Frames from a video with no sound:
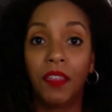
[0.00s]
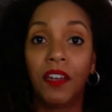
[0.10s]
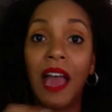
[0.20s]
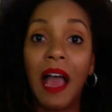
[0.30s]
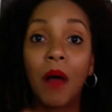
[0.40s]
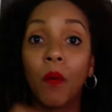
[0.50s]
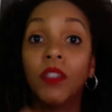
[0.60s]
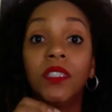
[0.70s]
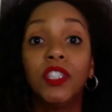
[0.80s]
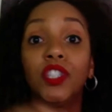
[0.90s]
Now, once
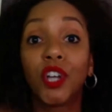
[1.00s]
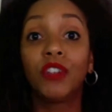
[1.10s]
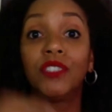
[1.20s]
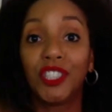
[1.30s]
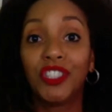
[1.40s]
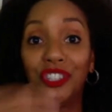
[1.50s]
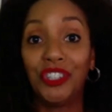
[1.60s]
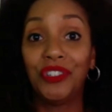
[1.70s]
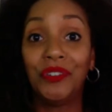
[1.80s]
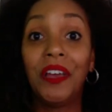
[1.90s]
he shows it to
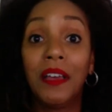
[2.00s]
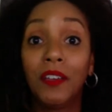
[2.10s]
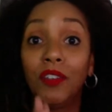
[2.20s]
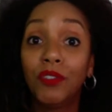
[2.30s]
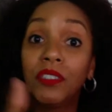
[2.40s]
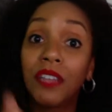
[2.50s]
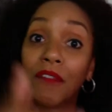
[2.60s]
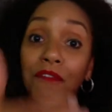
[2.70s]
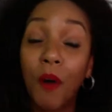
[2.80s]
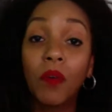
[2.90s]
you, you stay
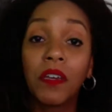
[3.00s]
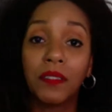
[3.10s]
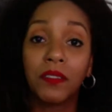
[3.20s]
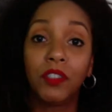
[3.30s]
focused.